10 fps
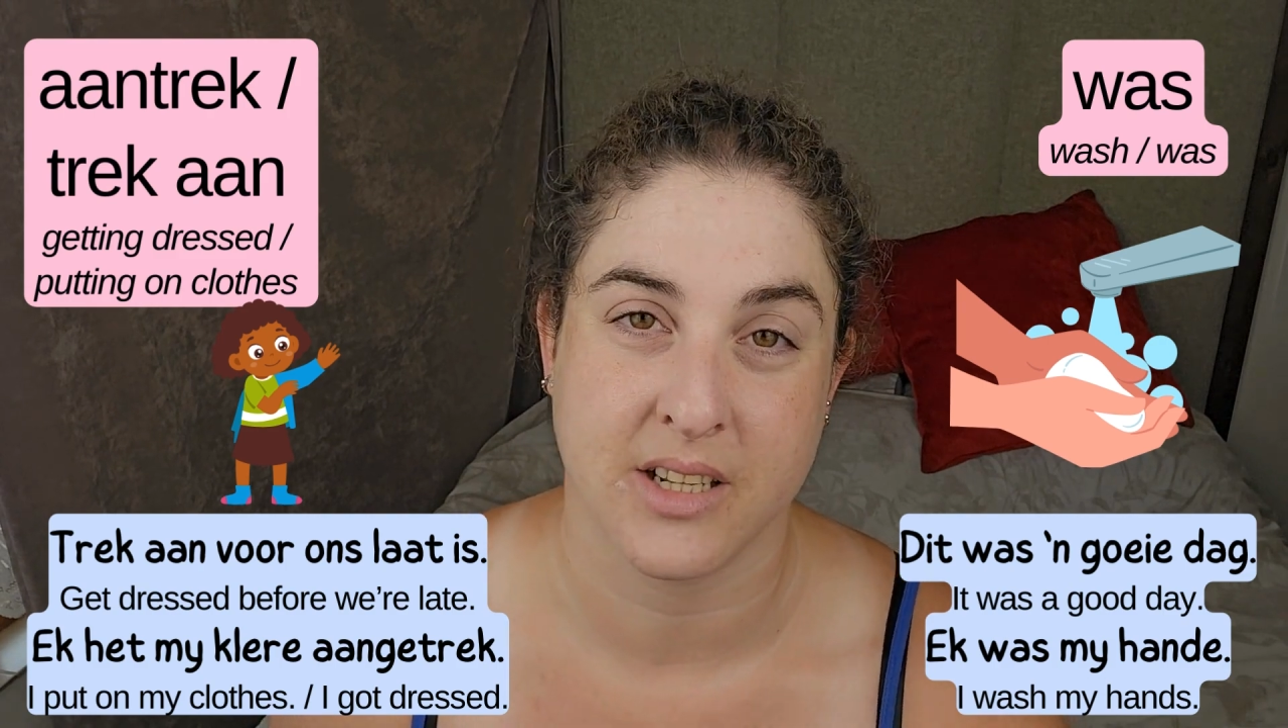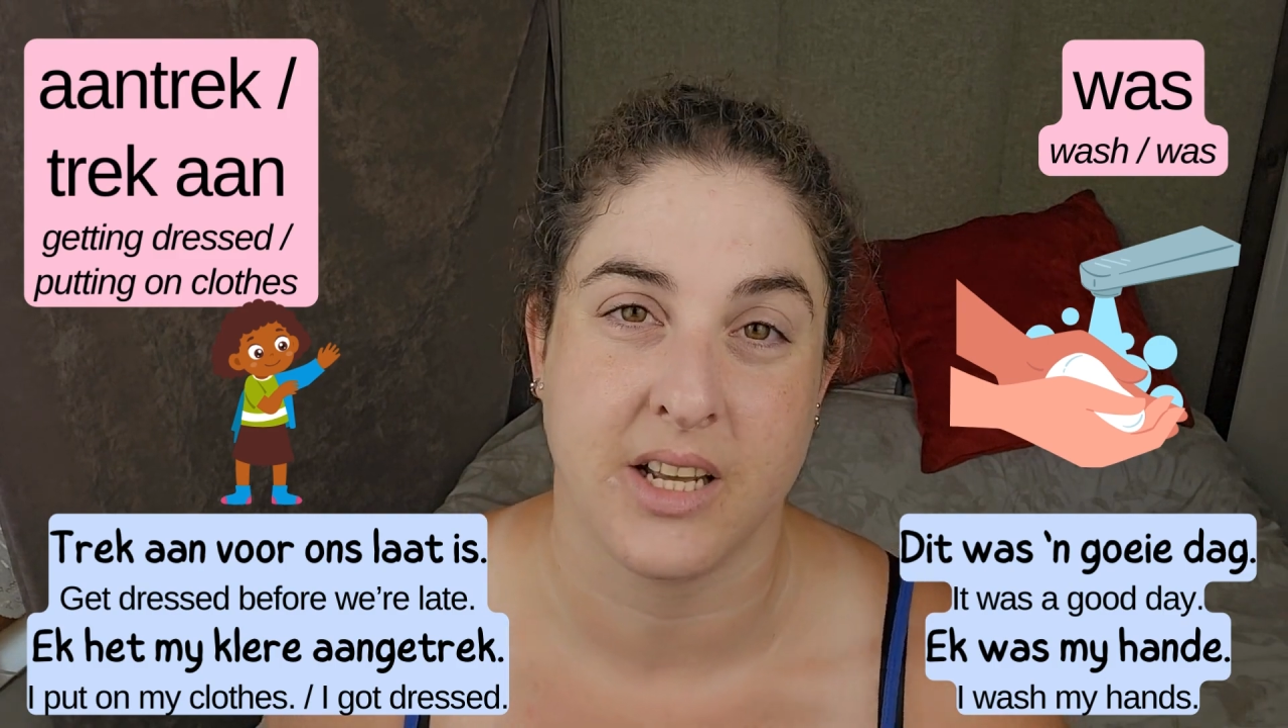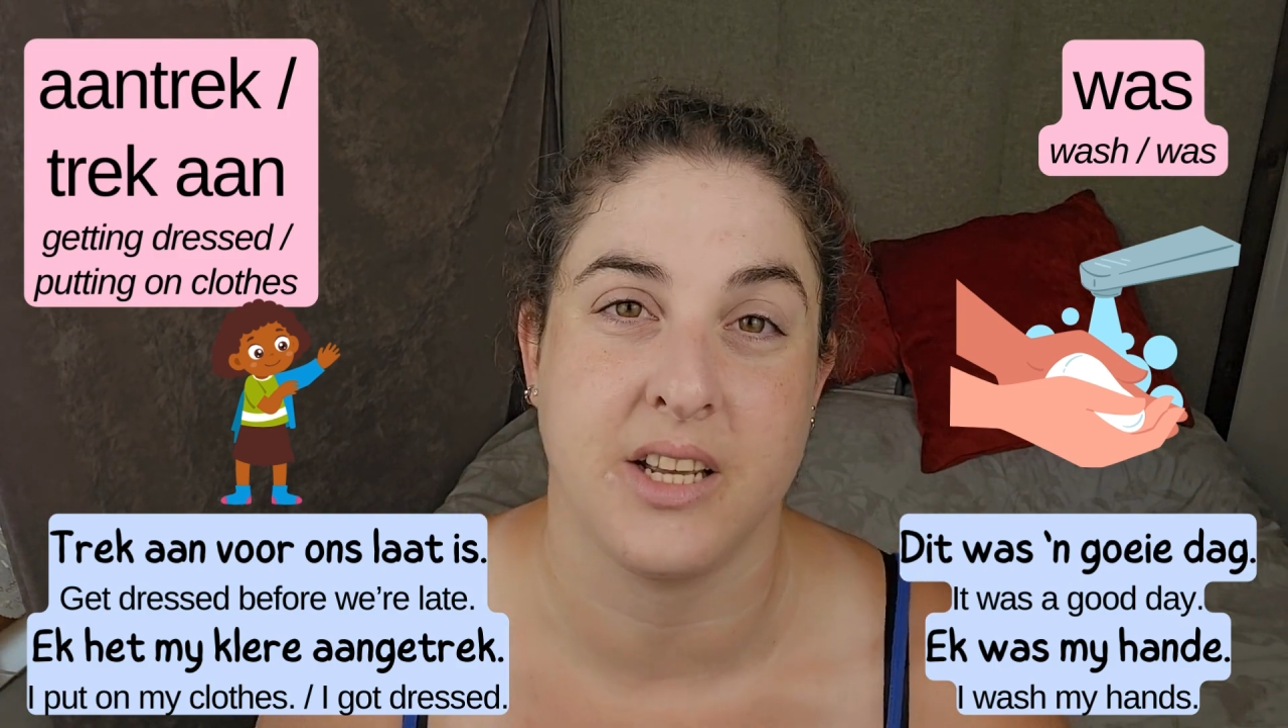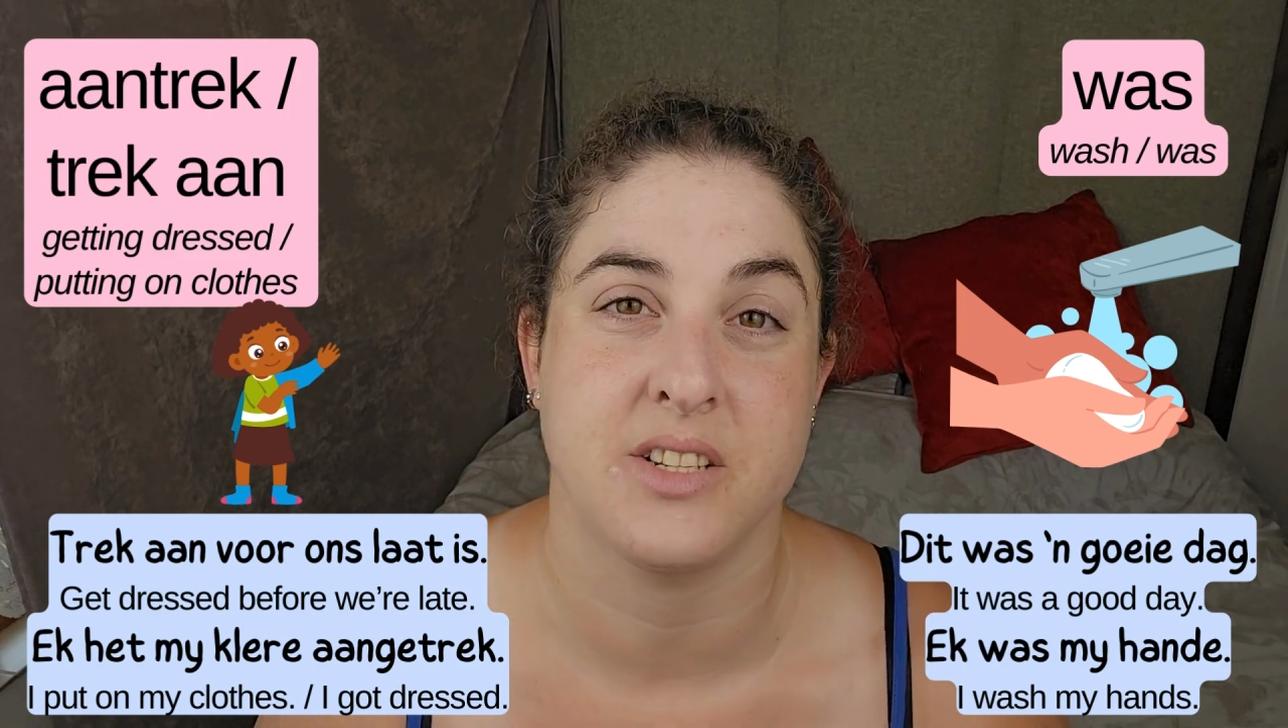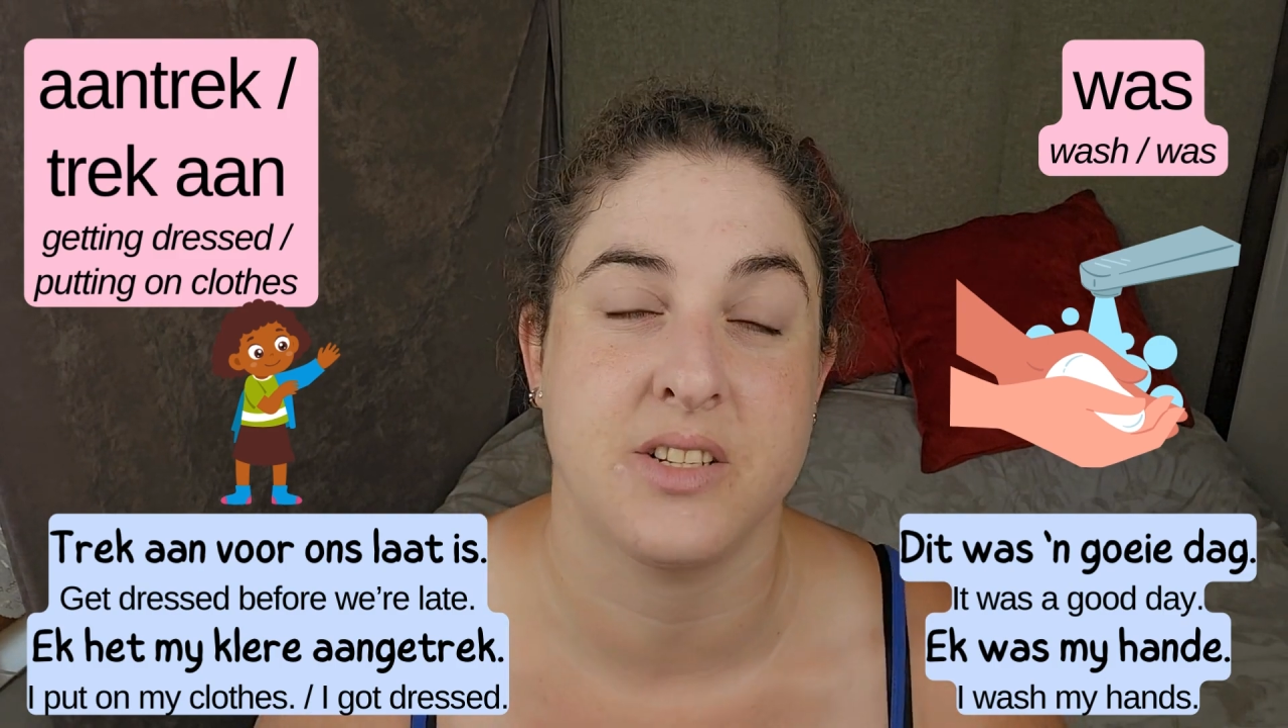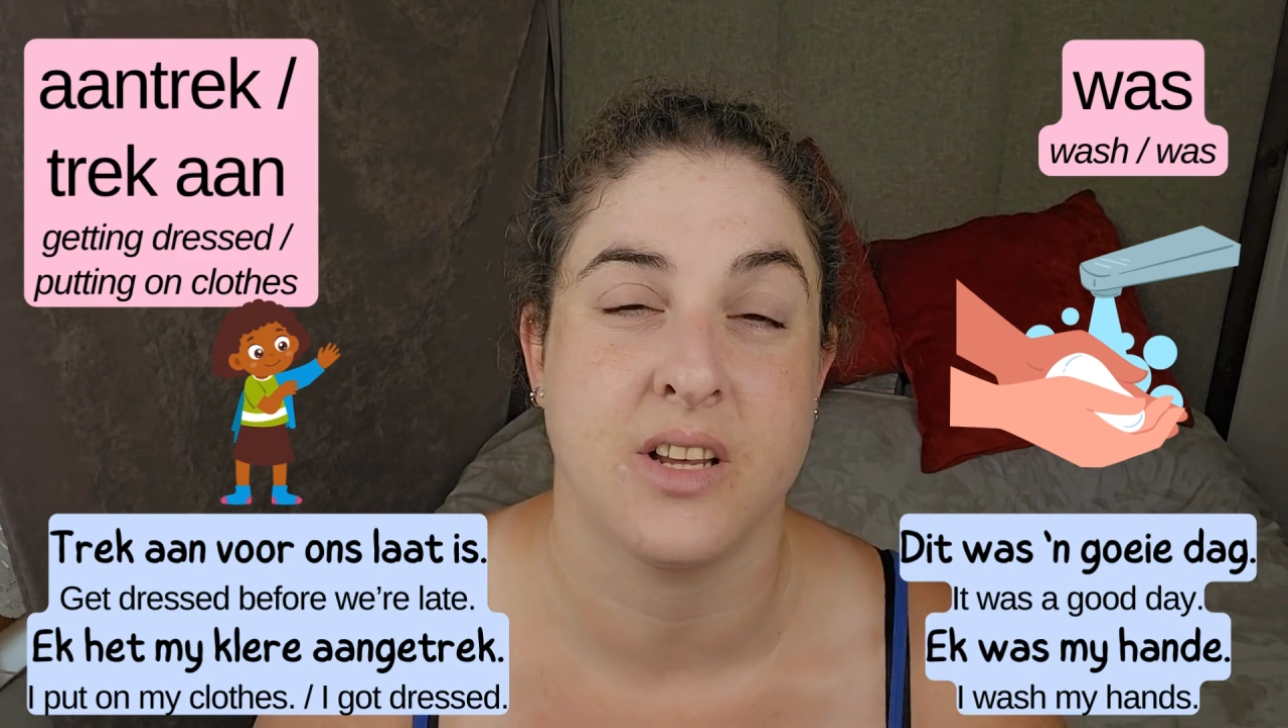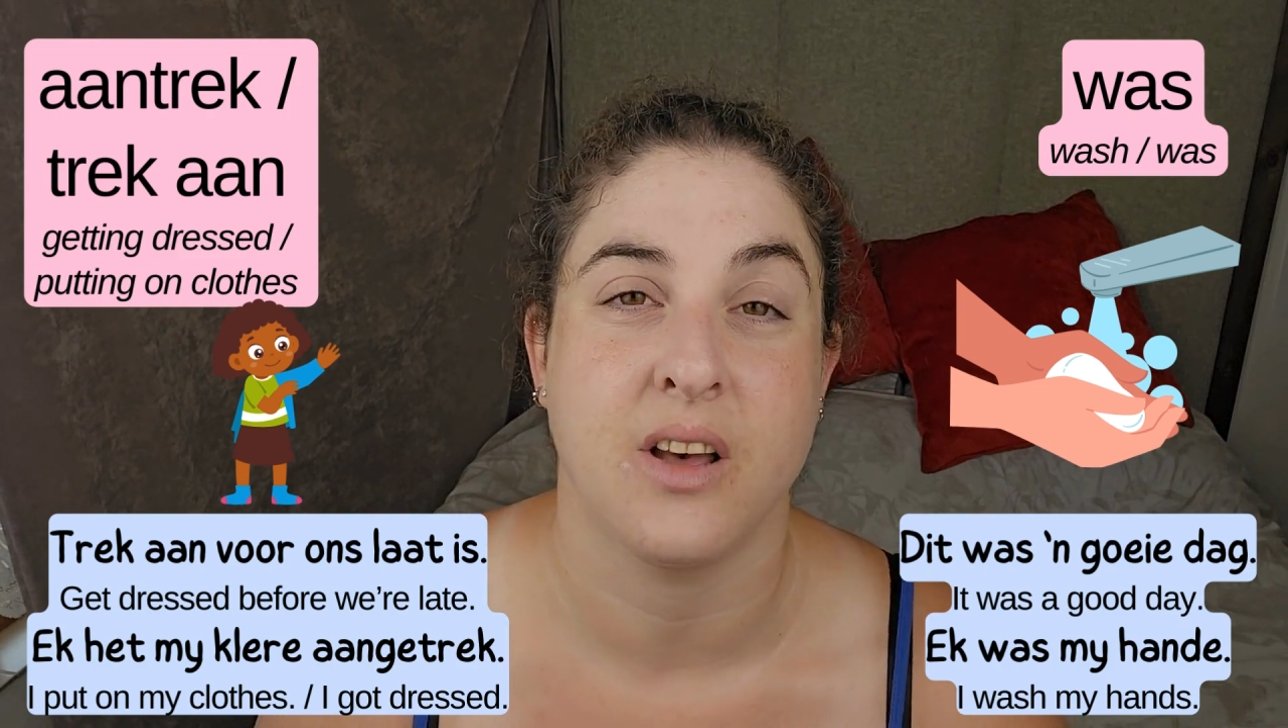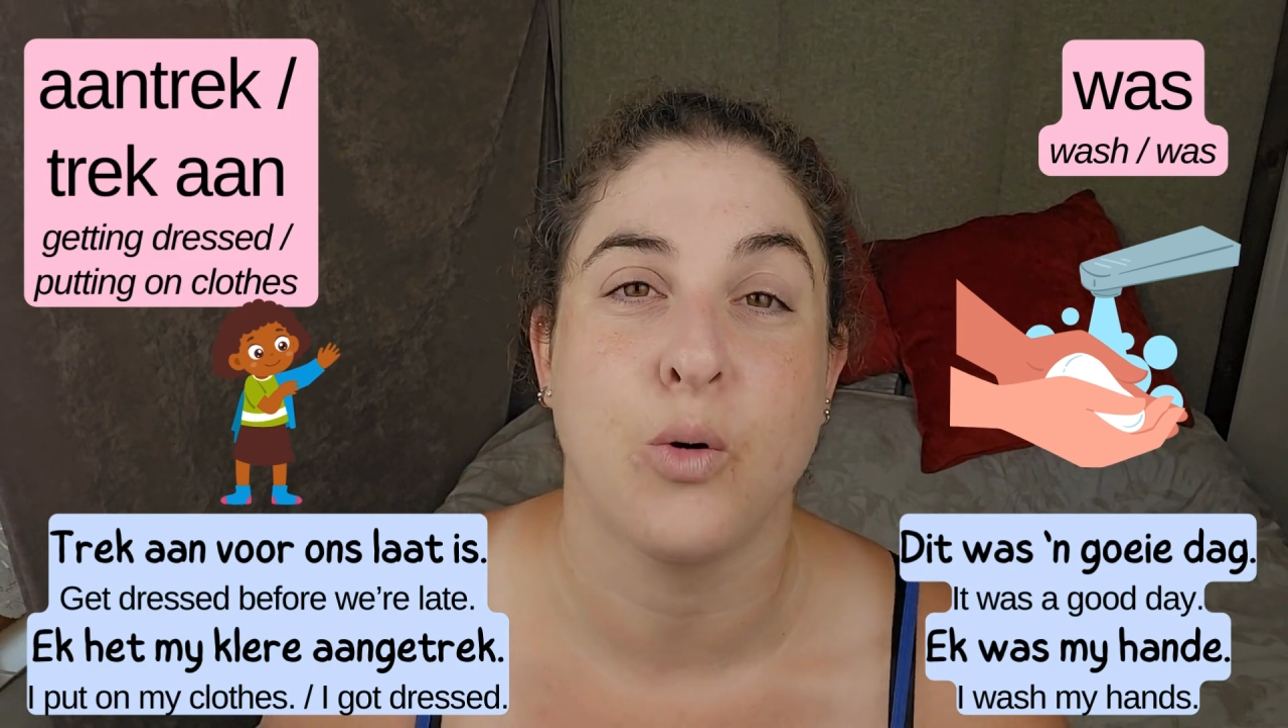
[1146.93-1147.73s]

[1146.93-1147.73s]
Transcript: is